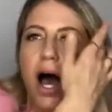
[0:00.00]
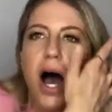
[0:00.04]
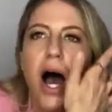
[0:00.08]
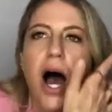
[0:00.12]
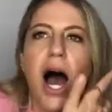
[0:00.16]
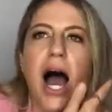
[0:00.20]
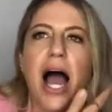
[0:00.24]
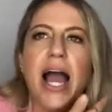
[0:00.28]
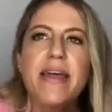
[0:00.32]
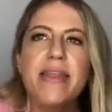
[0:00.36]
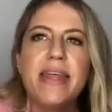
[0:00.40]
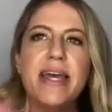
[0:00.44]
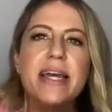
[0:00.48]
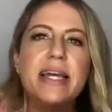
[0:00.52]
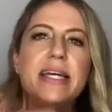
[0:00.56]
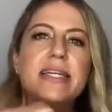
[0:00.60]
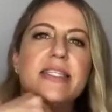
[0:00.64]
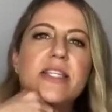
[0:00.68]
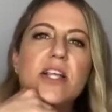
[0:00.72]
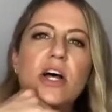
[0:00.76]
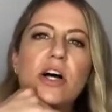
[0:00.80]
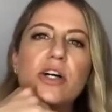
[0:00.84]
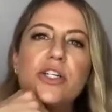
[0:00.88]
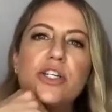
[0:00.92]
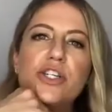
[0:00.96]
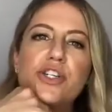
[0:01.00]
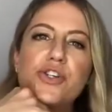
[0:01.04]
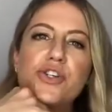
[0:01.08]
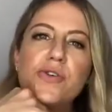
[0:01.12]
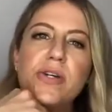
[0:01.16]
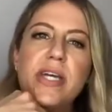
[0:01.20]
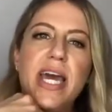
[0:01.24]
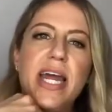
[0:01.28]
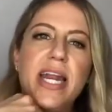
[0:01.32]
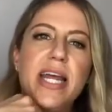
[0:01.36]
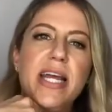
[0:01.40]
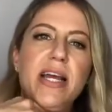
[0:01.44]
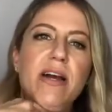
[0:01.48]
I think as long as you're
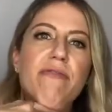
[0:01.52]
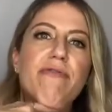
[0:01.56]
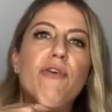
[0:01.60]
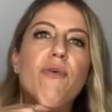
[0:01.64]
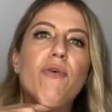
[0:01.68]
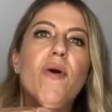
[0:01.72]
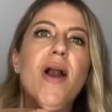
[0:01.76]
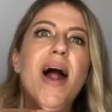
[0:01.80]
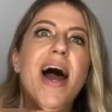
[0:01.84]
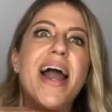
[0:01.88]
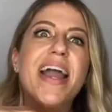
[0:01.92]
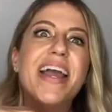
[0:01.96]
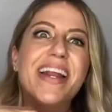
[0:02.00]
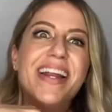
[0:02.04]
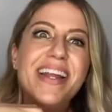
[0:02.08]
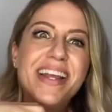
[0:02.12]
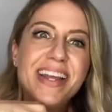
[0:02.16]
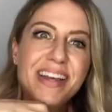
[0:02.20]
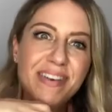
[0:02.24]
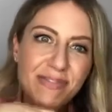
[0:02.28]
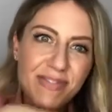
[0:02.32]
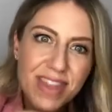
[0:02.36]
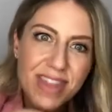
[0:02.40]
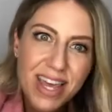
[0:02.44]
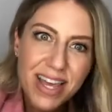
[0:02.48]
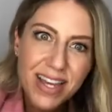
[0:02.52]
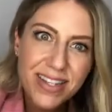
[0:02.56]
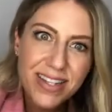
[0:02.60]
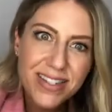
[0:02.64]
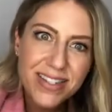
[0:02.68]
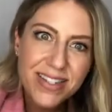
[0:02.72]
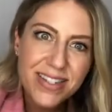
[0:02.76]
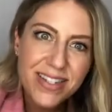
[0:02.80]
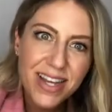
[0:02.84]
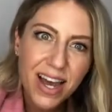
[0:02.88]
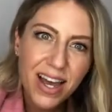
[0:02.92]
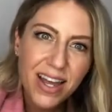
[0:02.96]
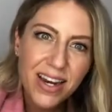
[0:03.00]
getting a variety of things
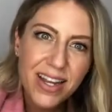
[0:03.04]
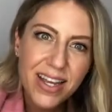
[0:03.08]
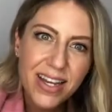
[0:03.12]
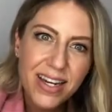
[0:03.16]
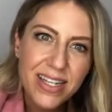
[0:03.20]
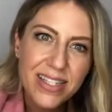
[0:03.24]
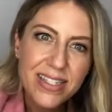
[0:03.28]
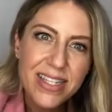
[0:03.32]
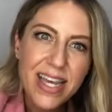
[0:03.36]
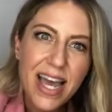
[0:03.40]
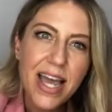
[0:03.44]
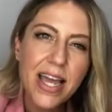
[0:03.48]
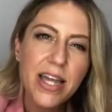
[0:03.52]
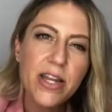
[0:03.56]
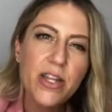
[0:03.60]
done in a day,